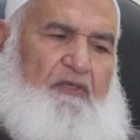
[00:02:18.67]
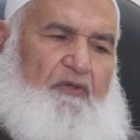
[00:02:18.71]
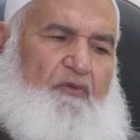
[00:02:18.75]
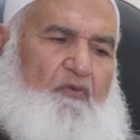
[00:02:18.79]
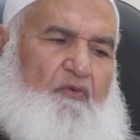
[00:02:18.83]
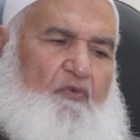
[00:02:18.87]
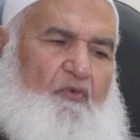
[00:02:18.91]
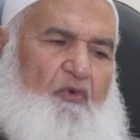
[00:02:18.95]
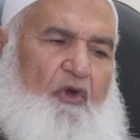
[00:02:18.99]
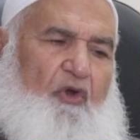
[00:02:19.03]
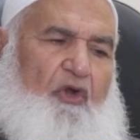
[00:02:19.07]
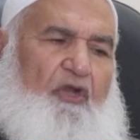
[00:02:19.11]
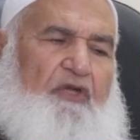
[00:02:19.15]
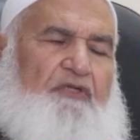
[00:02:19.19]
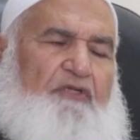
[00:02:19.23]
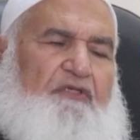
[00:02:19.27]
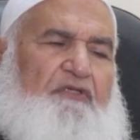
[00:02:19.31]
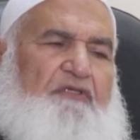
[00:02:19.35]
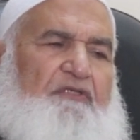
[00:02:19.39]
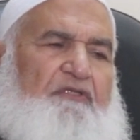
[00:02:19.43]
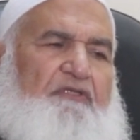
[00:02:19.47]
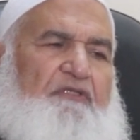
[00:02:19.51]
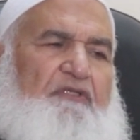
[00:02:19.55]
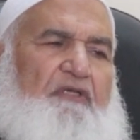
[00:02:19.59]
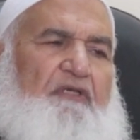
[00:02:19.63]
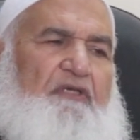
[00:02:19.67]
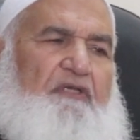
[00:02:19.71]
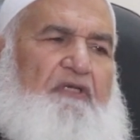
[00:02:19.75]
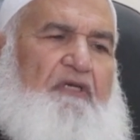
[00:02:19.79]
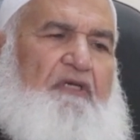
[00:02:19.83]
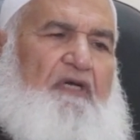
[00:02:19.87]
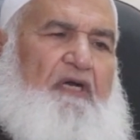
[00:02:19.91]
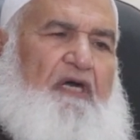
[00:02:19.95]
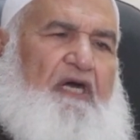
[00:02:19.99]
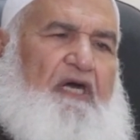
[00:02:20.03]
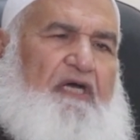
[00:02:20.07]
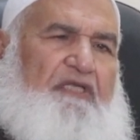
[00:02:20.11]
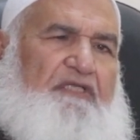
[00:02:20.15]
what
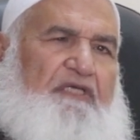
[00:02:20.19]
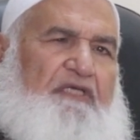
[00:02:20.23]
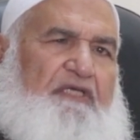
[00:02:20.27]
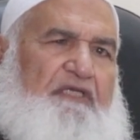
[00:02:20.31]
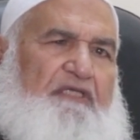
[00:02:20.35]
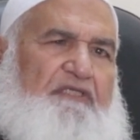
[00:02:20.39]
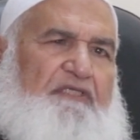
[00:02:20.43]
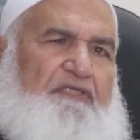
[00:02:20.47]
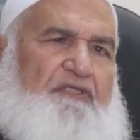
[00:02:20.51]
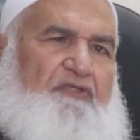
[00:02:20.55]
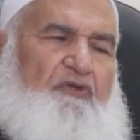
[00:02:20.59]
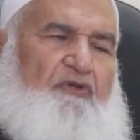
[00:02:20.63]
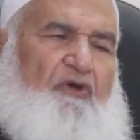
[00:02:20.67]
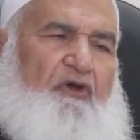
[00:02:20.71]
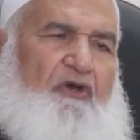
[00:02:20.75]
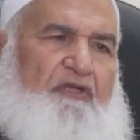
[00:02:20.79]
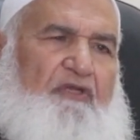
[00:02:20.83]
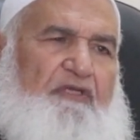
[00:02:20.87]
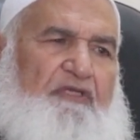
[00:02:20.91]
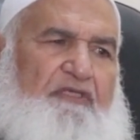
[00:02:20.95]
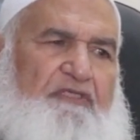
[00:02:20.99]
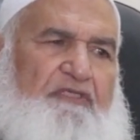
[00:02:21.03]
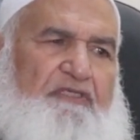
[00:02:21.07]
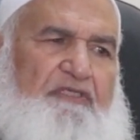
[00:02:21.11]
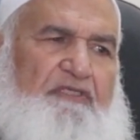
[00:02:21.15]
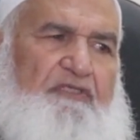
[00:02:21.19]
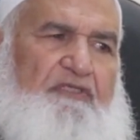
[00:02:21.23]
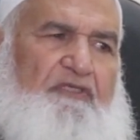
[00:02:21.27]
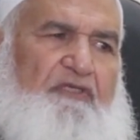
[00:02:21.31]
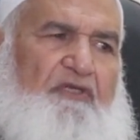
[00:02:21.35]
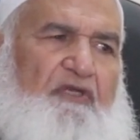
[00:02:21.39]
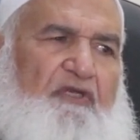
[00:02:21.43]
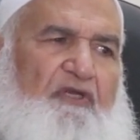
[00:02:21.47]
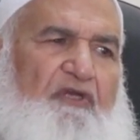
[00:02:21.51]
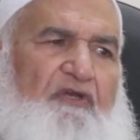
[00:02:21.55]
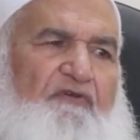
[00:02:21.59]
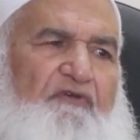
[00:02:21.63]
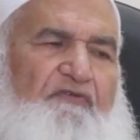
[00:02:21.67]
other scholars
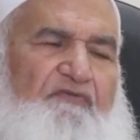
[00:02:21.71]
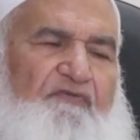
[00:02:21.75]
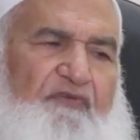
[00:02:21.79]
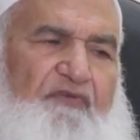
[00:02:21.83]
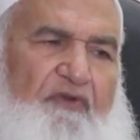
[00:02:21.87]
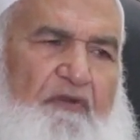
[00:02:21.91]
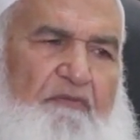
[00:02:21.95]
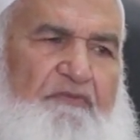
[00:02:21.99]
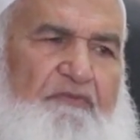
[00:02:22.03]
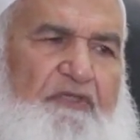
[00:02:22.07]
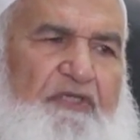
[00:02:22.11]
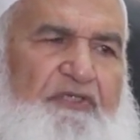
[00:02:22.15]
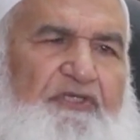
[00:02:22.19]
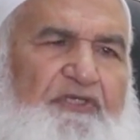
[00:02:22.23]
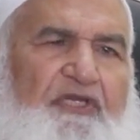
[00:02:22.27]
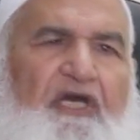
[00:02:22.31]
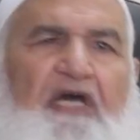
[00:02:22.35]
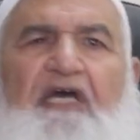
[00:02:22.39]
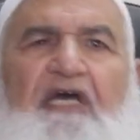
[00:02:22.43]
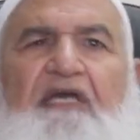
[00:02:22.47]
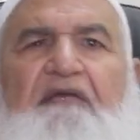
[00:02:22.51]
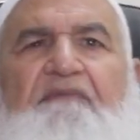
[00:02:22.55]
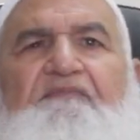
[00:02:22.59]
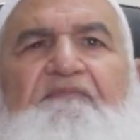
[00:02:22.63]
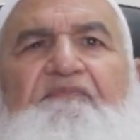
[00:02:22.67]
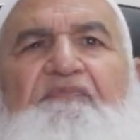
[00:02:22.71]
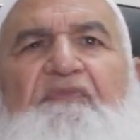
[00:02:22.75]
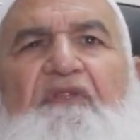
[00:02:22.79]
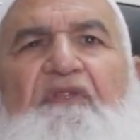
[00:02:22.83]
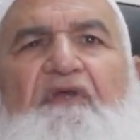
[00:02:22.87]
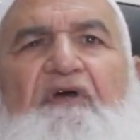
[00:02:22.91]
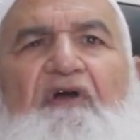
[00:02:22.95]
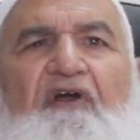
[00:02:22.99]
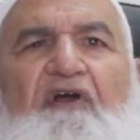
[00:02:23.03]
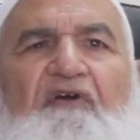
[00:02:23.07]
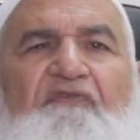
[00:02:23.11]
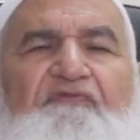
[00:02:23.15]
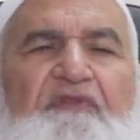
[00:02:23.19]
from the time
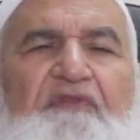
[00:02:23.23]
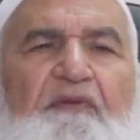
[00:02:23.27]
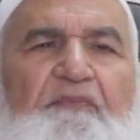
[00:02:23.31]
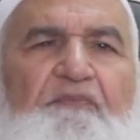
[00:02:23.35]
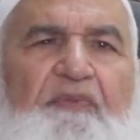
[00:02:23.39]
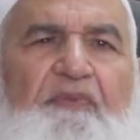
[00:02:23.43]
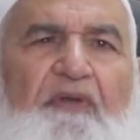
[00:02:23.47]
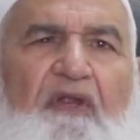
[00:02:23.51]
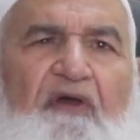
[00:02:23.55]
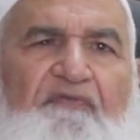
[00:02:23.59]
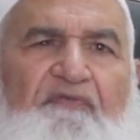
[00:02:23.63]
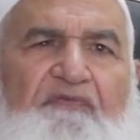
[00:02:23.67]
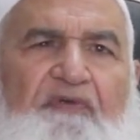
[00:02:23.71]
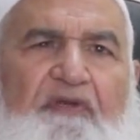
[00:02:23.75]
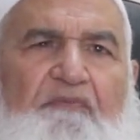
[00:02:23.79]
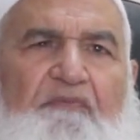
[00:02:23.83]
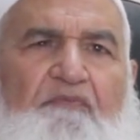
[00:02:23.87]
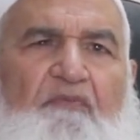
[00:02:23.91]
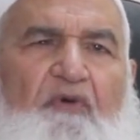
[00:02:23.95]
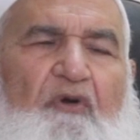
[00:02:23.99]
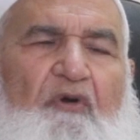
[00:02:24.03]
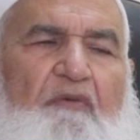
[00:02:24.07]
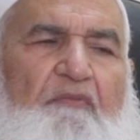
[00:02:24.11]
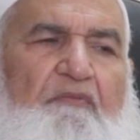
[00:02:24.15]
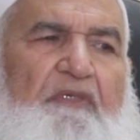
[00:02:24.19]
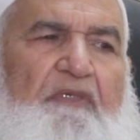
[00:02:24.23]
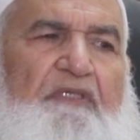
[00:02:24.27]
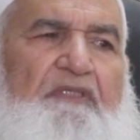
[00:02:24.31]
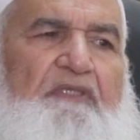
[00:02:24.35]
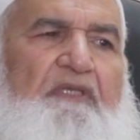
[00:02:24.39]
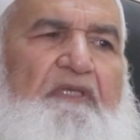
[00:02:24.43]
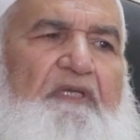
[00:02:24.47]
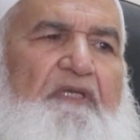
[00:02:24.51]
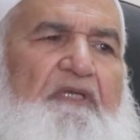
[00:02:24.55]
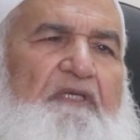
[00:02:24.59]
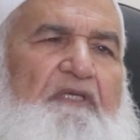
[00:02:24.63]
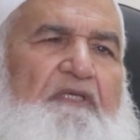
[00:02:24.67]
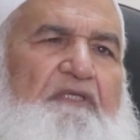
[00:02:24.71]
of the Prophet Muhammad
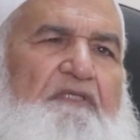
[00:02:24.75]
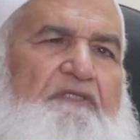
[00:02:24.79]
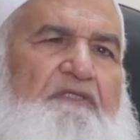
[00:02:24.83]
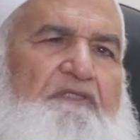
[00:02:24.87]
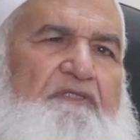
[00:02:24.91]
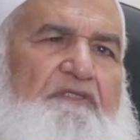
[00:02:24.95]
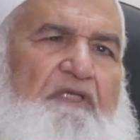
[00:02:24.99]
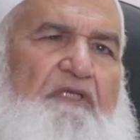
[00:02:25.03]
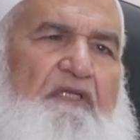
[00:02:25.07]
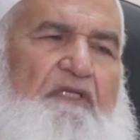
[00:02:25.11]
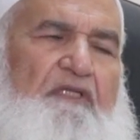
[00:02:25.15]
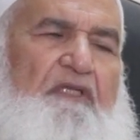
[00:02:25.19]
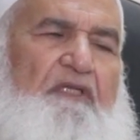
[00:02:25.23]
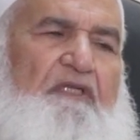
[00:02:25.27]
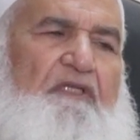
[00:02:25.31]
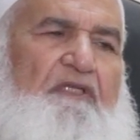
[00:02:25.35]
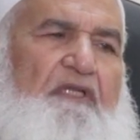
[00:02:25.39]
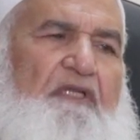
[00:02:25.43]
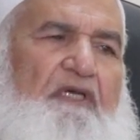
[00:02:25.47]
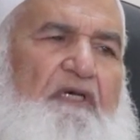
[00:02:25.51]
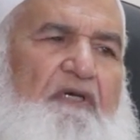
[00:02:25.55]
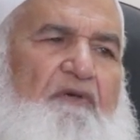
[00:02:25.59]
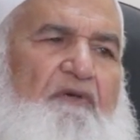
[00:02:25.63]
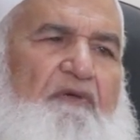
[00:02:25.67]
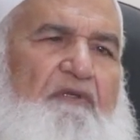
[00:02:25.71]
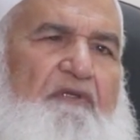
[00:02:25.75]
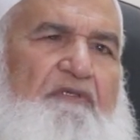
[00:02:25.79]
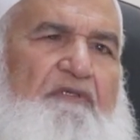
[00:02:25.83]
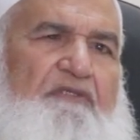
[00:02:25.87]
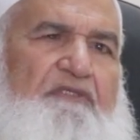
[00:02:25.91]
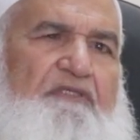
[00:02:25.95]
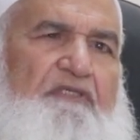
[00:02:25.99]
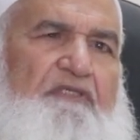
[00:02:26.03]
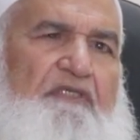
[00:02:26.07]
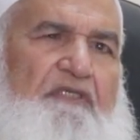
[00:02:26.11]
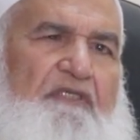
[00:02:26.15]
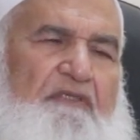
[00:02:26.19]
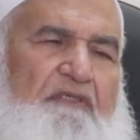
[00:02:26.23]
sallallahu alaihi
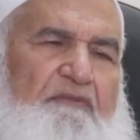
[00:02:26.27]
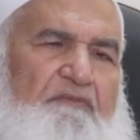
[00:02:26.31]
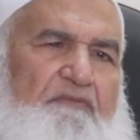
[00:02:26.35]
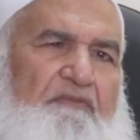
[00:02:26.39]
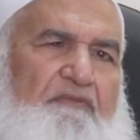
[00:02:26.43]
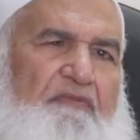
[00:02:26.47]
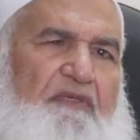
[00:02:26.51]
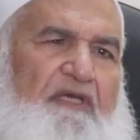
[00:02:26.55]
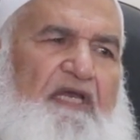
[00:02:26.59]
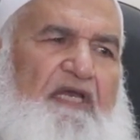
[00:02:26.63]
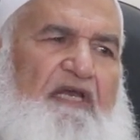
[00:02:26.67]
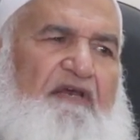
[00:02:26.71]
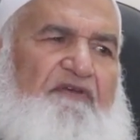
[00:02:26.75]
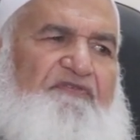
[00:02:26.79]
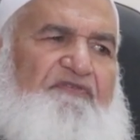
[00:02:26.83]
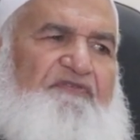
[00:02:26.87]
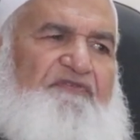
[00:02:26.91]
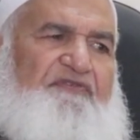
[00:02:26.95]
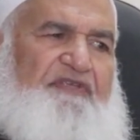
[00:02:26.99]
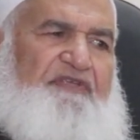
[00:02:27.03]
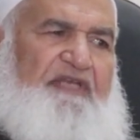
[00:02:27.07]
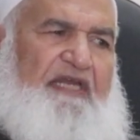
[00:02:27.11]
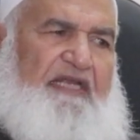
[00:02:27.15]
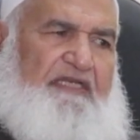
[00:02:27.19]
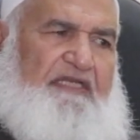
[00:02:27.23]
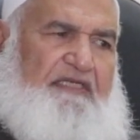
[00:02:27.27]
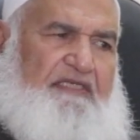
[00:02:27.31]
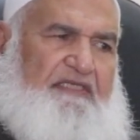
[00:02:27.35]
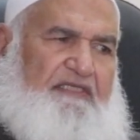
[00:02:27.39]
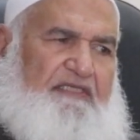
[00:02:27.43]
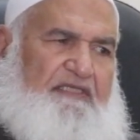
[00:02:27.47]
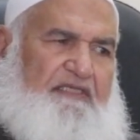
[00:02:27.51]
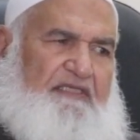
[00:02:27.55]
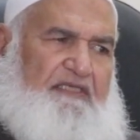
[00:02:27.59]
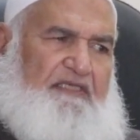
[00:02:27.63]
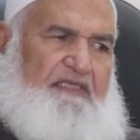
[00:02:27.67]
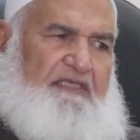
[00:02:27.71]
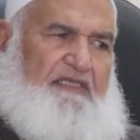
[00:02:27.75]
wasallam have said
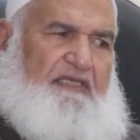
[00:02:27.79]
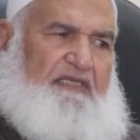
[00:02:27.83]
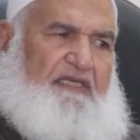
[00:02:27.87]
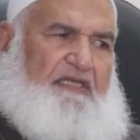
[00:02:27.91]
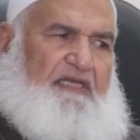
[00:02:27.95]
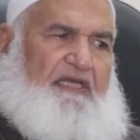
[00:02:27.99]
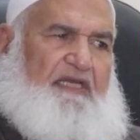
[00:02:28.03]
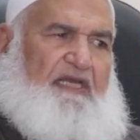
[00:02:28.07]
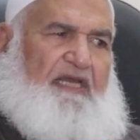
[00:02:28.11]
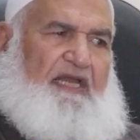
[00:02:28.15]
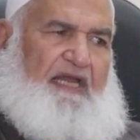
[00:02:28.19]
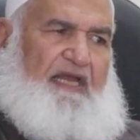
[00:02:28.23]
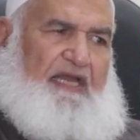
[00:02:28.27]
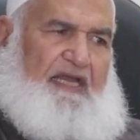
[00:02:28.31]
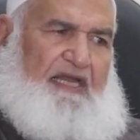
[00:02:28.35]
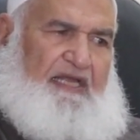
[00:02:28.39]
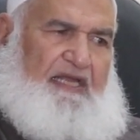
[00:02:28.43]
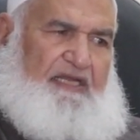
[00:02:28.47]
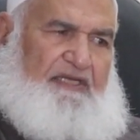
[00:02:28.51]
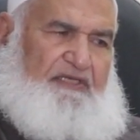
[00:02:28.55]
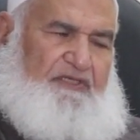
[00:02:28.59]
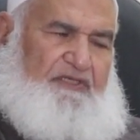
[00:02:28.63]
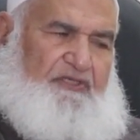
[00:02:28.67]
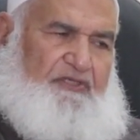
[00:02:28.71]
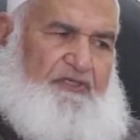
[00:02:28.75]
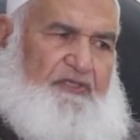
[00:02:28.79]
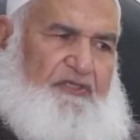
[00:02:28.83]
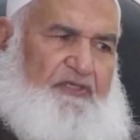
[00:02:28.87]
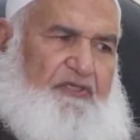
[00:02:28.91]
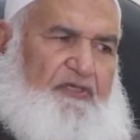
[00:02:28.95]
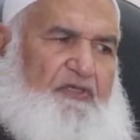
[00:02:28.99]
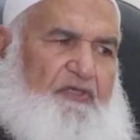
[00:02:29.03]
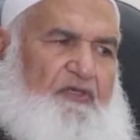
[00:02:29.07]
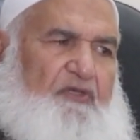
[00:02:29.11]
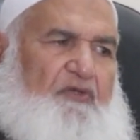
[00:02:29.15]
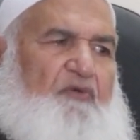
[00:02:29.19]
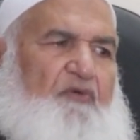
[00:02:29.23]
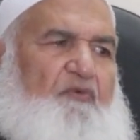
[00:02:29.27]
and
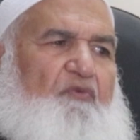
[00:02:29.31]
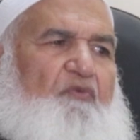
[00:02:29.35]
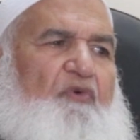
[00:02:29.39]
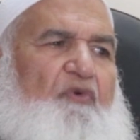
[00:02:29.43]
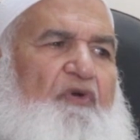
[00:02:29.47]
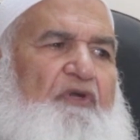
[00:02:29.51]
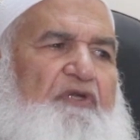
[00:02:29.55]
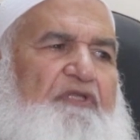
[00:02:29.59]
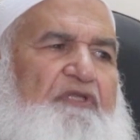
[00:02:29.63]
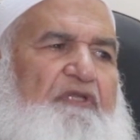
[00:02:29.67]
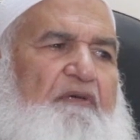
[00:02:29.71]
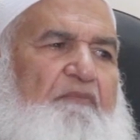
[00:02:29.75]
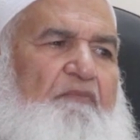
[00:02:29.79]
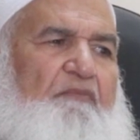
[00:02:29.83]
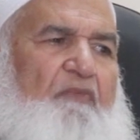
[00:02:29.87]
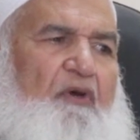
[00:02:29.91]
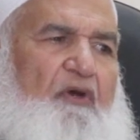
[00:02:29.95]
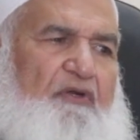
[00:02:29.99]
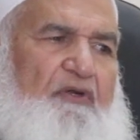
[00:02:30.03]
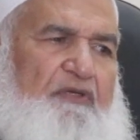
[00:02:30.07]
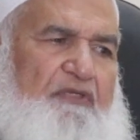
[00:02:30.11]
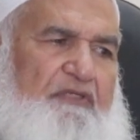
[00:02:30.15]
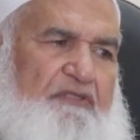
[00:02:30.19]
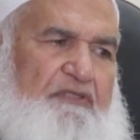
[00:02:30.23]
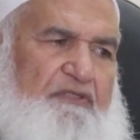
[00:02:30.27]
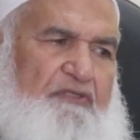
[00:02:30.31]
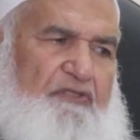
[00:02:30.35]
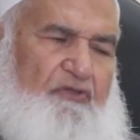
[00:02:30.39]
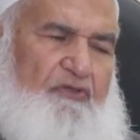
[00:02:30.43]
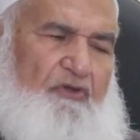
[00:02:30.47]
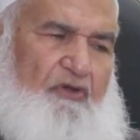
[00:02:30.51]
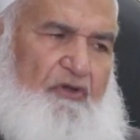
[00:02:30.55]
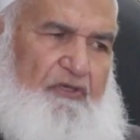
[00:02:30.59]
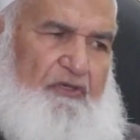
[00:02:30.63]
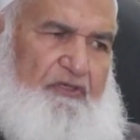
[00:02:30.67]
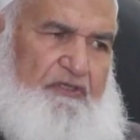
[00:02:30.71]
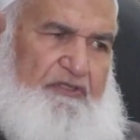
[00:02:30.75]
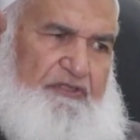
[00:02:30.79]
what the modern
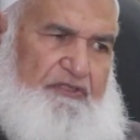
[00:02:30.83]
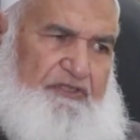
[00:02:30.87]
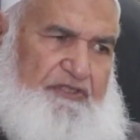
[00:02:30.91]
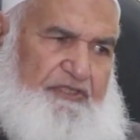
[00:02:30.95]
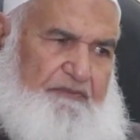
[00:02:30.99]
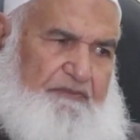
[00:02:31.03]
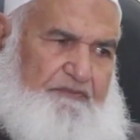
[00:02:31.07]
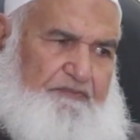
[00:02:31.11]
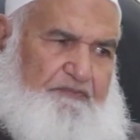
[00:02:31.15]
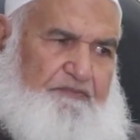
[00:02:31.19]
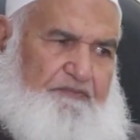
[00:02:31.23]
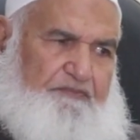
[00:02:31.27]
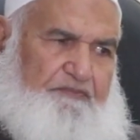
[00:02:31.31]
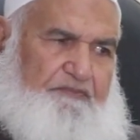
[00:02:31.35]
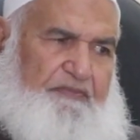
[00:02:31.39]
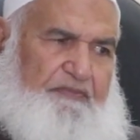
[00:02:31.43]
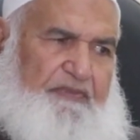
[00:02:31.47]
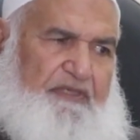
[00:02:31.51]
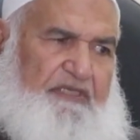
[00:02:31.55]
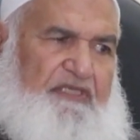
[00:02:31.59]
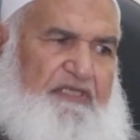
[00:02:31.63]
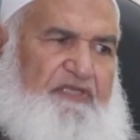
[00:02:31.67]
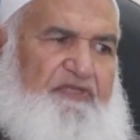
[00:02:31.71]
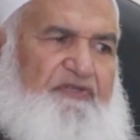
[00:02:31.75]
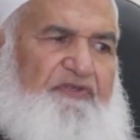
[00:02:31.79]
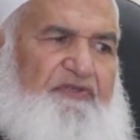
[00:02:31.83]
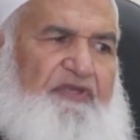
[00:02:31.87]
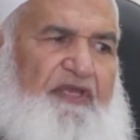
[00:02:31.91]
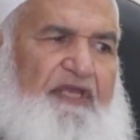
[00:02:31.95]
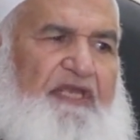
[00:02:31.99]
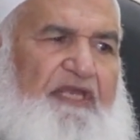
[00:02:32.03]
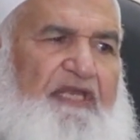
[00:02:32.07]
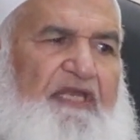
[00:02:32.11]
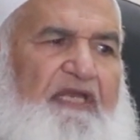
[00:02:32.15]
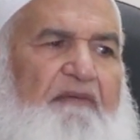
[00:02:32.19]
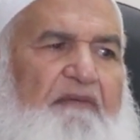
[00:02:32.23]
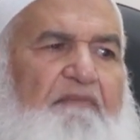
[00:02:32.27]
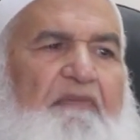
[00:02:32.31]
scholarship is
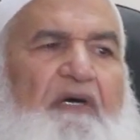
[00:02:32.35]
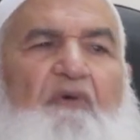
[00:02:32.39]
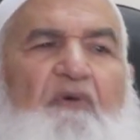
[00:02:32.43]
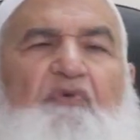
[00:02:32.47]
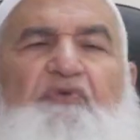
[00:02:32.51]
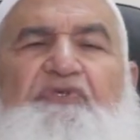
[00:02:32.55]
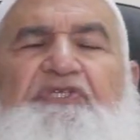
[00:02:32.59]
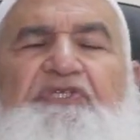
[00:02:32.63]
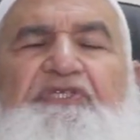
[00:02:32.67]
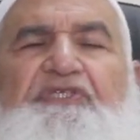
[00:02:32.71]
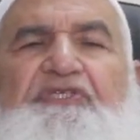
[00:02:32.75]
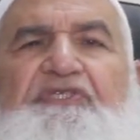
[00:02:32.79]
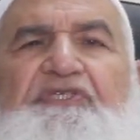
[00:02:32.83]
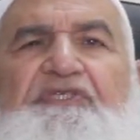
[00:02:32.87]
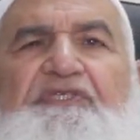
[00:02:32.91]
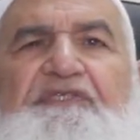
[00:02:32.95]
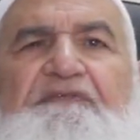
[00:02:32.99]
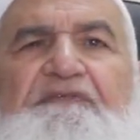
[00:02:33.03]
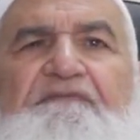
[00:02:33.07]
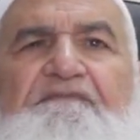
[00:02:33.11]
saying about it.